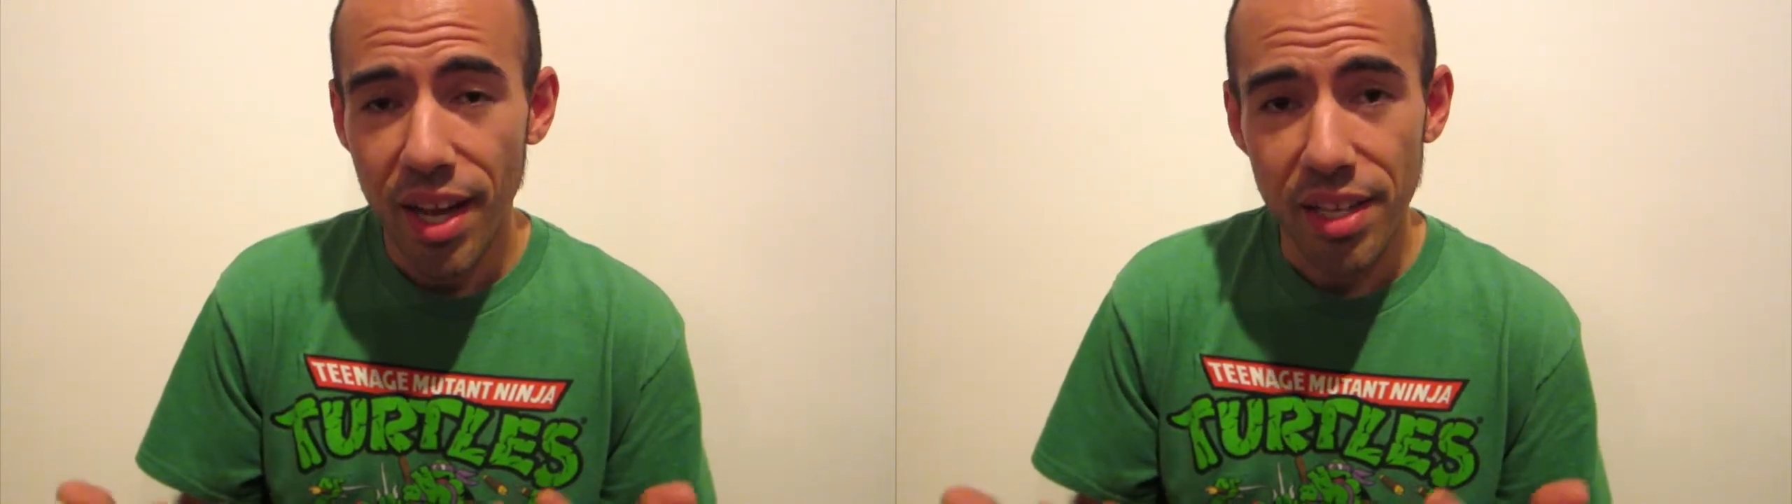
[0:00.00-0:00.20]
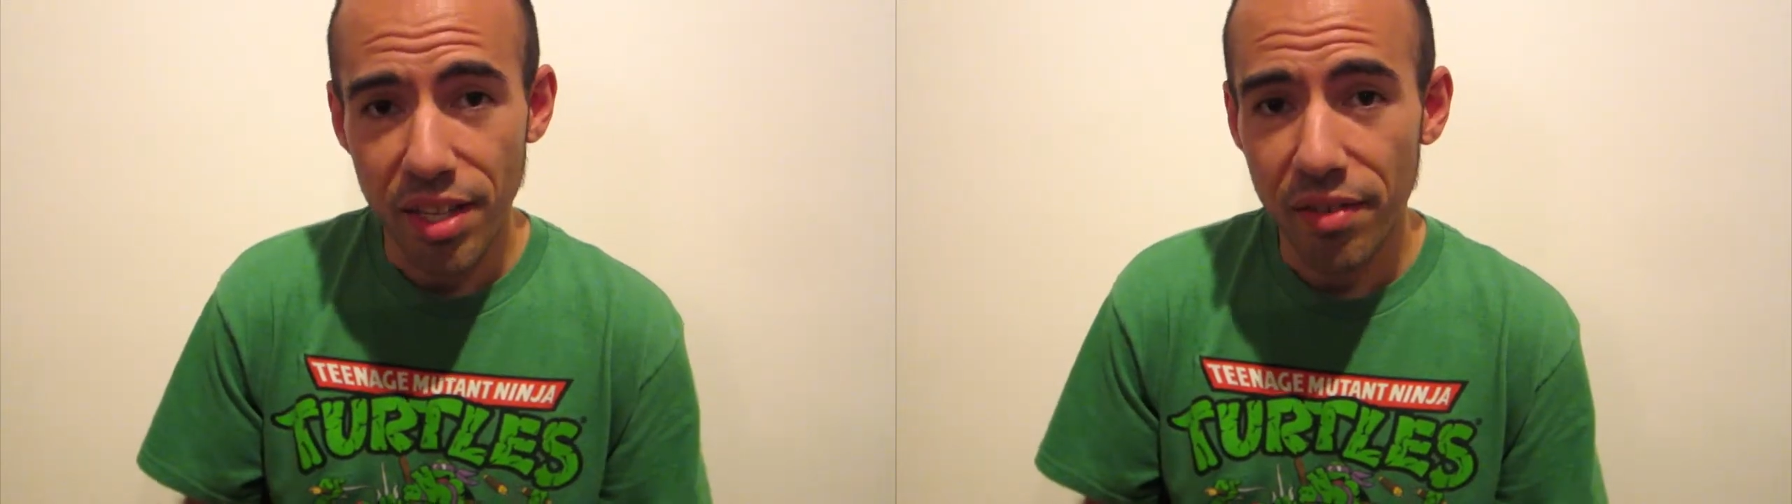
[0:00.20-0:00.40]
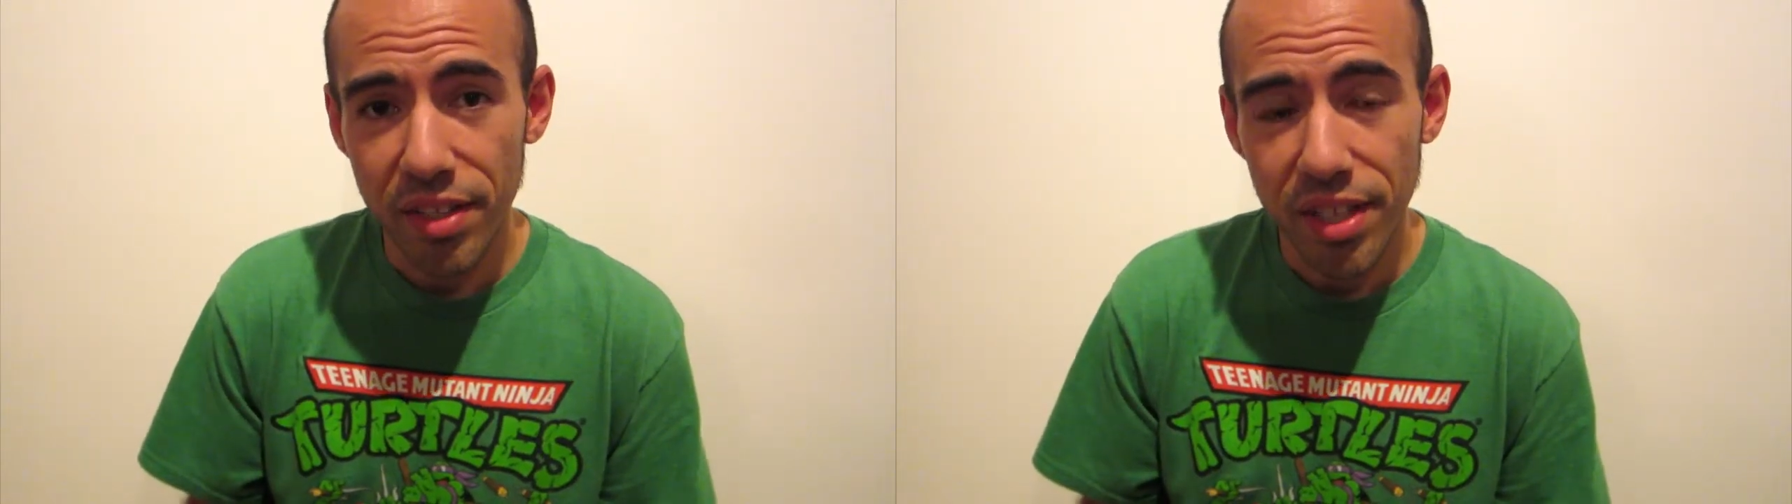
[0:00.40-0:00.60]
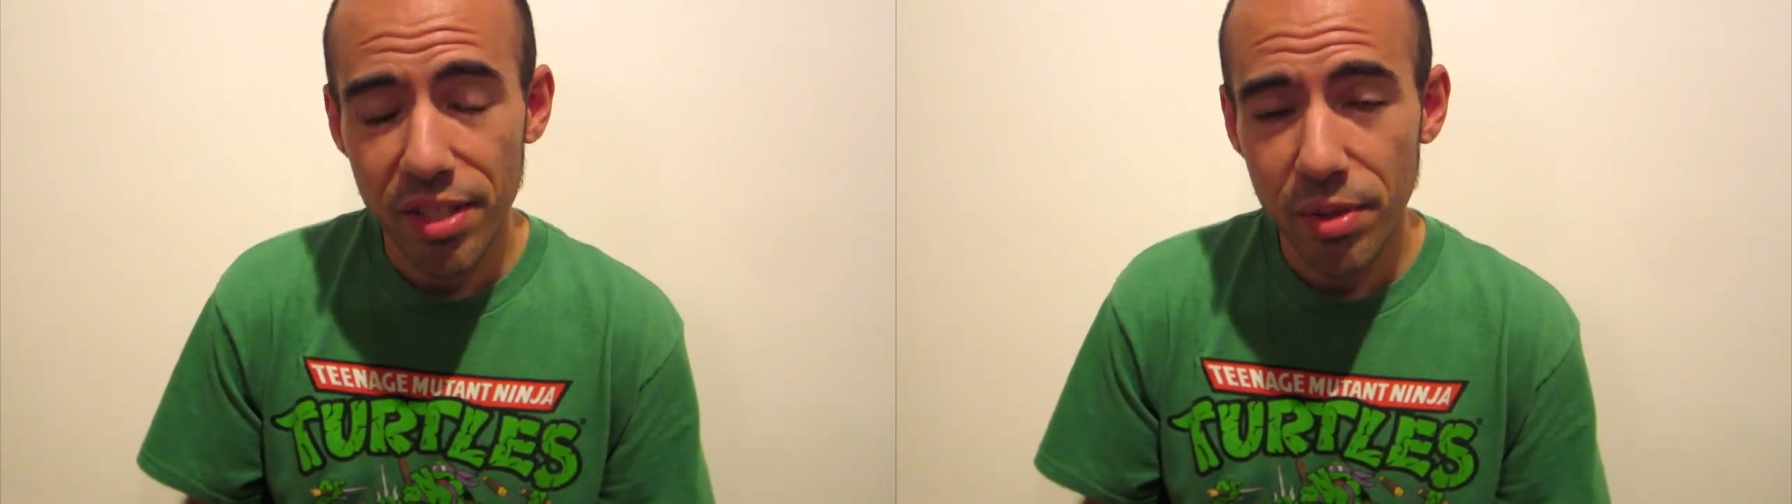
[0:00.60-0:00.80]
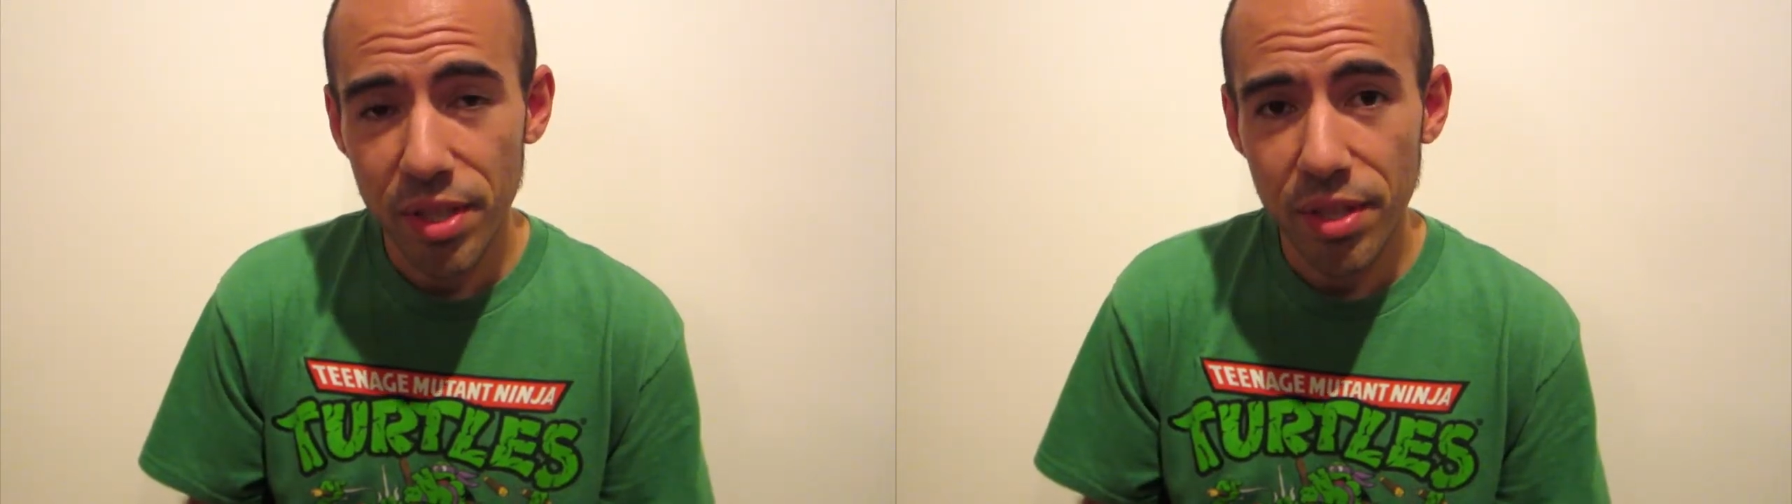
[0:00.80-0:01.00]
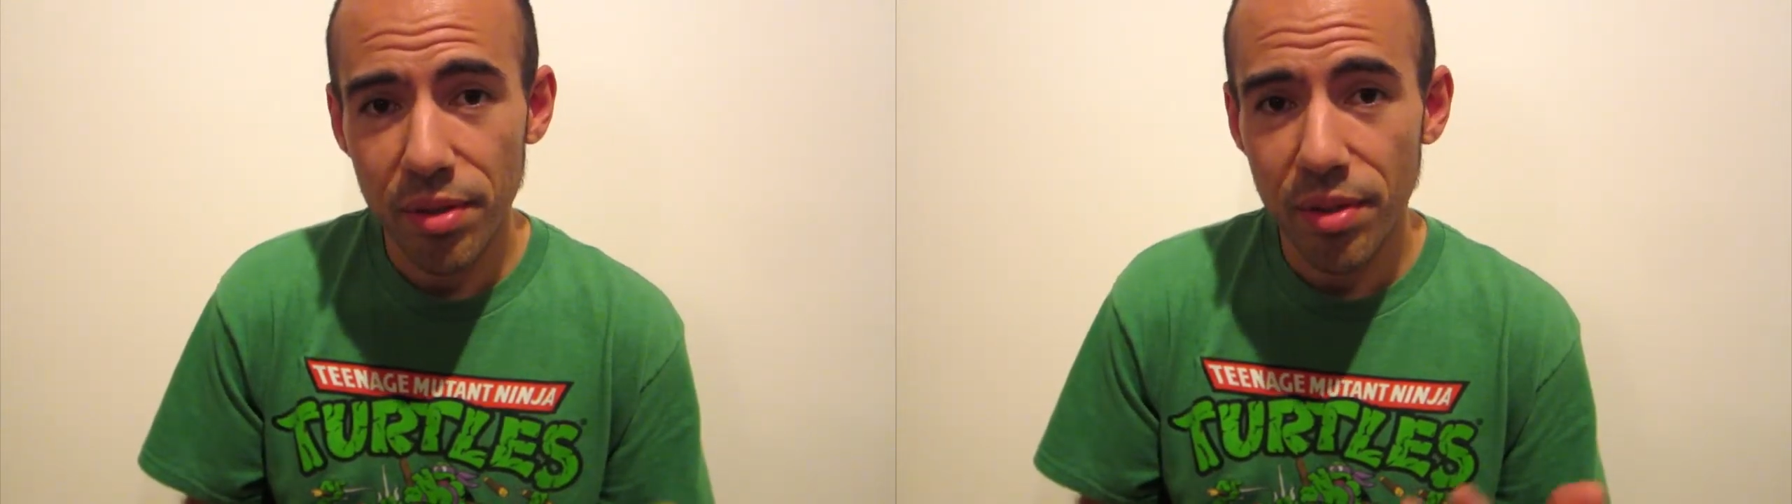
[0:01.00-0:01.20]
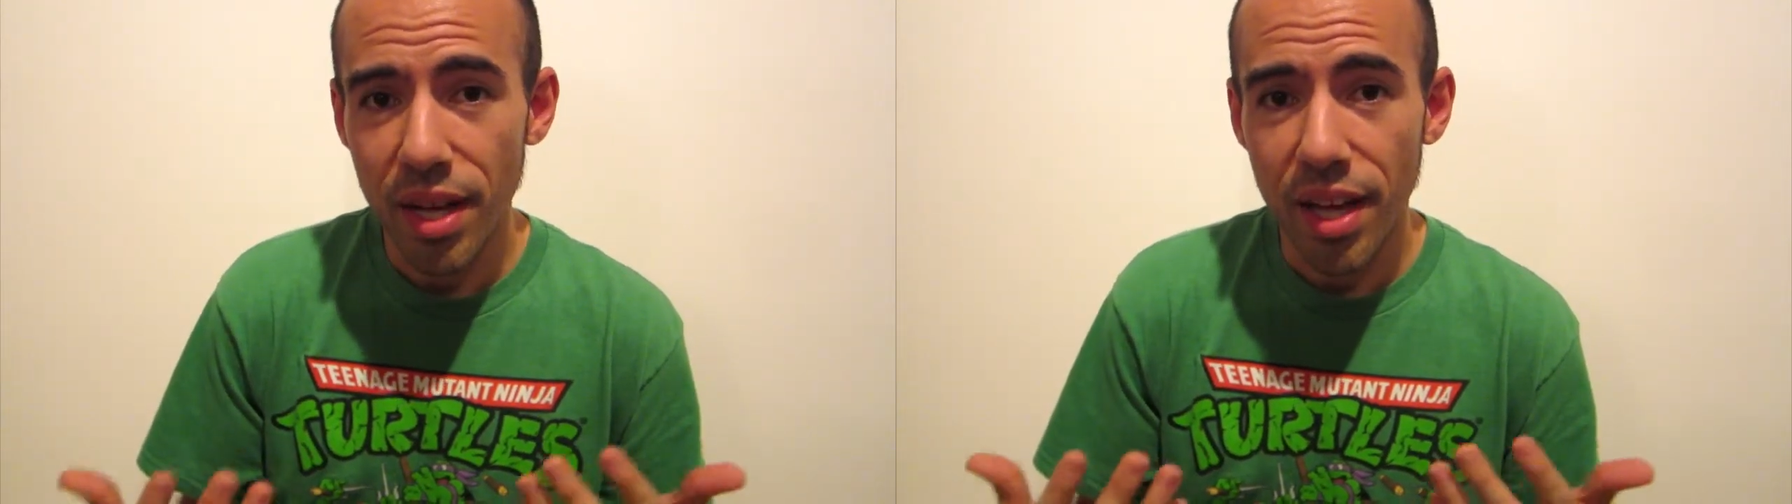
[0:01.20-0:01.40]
as often as we do,